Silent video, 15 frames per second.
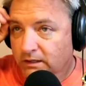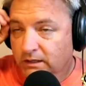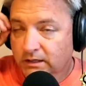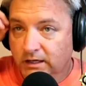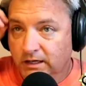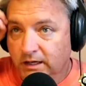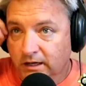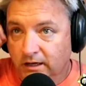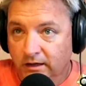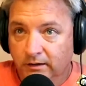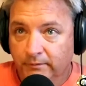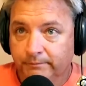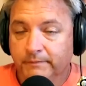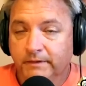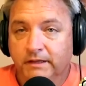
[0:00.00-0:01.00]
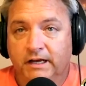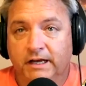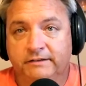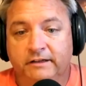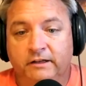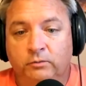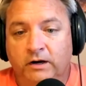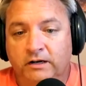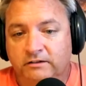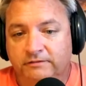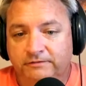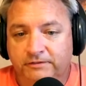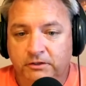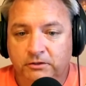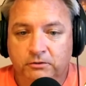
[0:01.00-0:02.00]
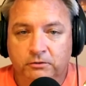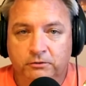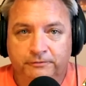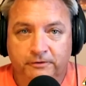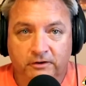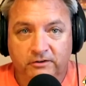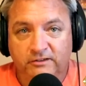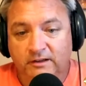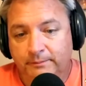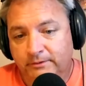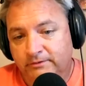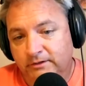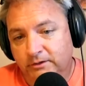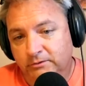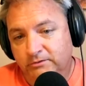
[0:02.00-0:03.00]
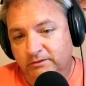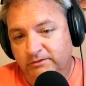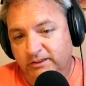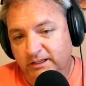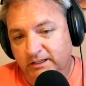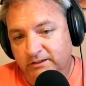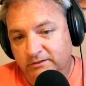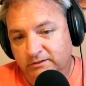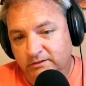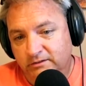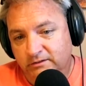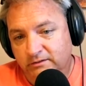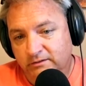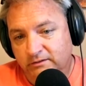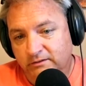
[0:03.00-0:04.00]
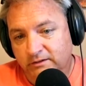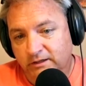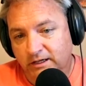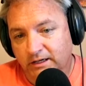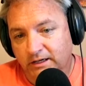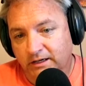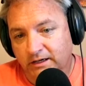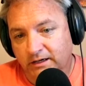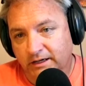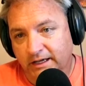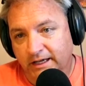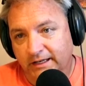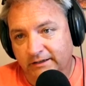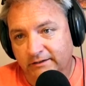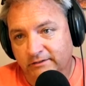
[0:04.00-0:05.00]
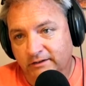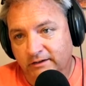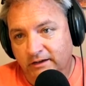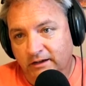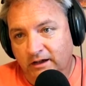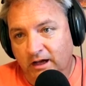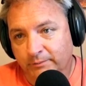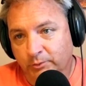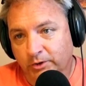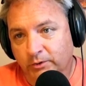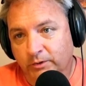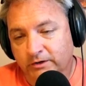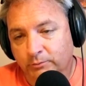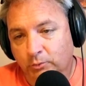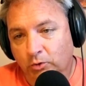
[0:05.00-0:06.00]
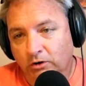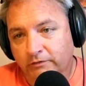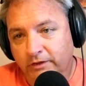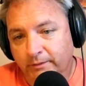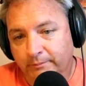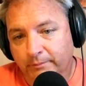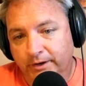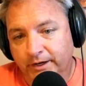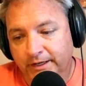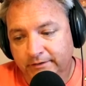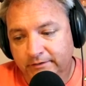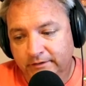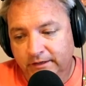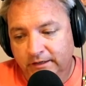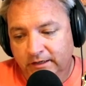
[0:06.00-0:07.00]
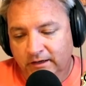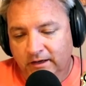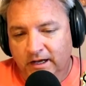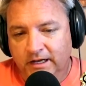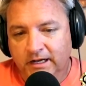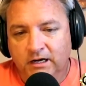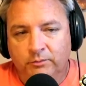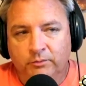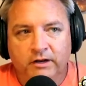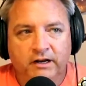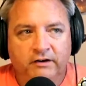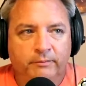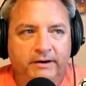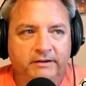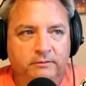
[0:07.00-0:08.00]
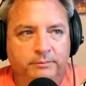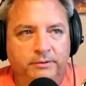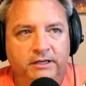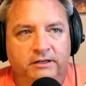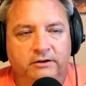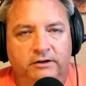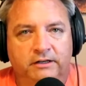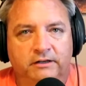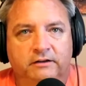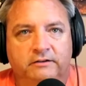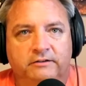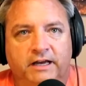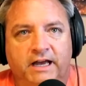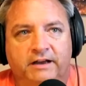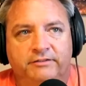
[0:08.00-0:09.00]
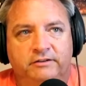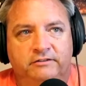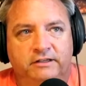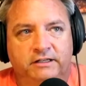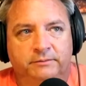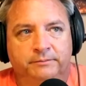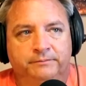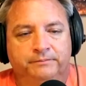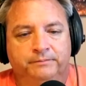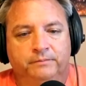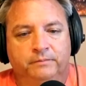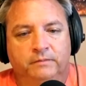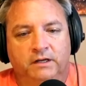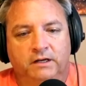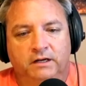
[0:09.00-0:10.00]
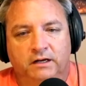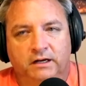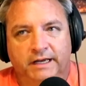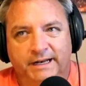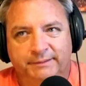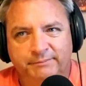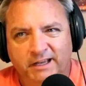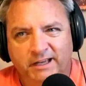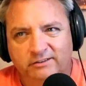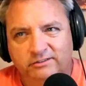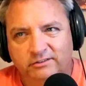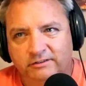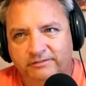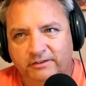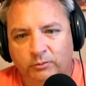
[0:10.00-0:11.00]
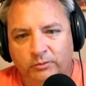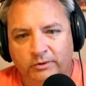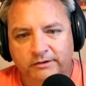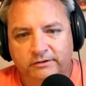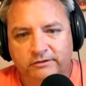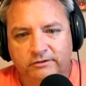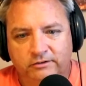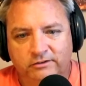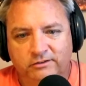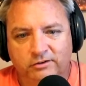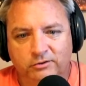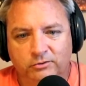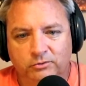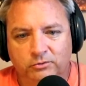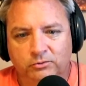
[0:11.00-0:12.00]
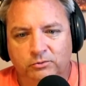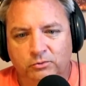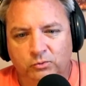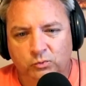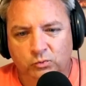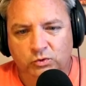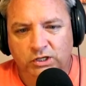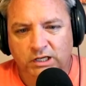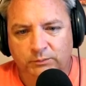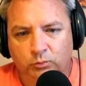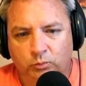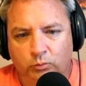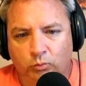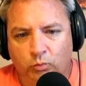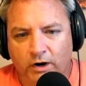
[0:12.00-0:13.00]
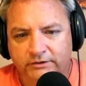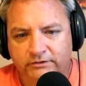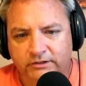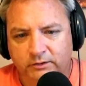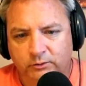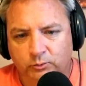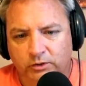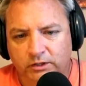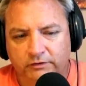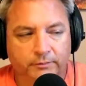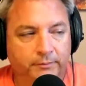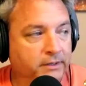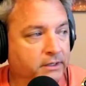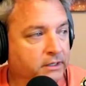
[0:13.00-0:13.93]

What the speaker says: I did watch a few first episodes of things, and I'm going to watch more of them, but I kind of want everybody's opinion on it because I haven't seen them, and I'm not sure if I want to keep watching one of them.